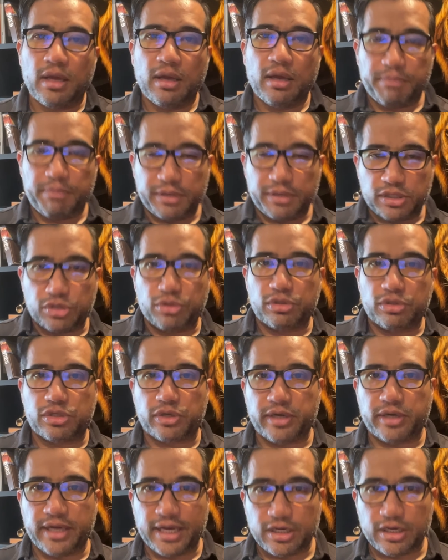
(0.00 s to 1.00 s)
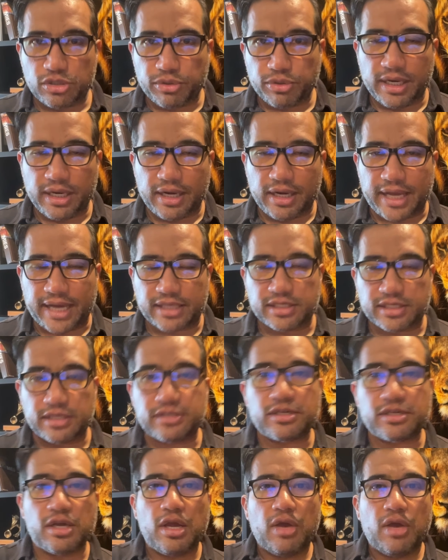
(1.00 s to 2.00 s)
pituitary adrenal
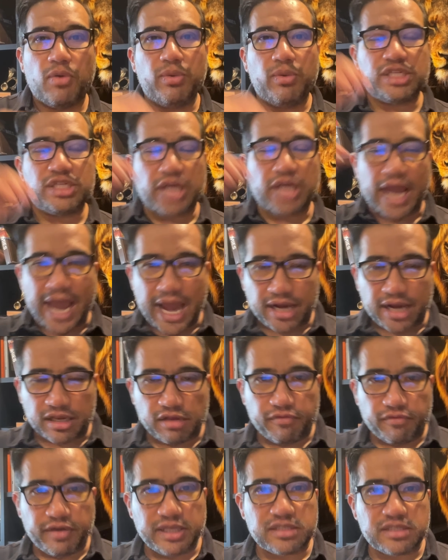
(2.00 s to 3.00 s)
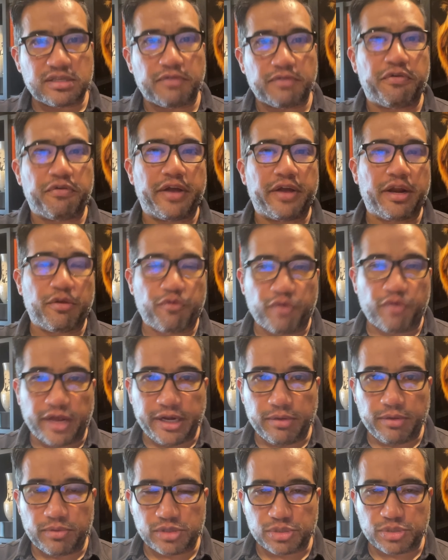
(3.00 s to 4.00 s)
axis, which activates the fight or flight
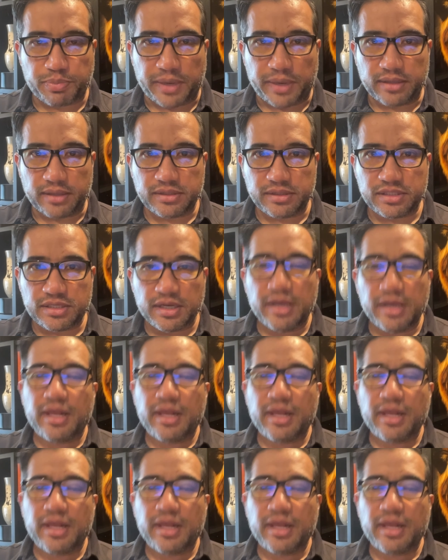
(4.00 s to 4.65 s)
response.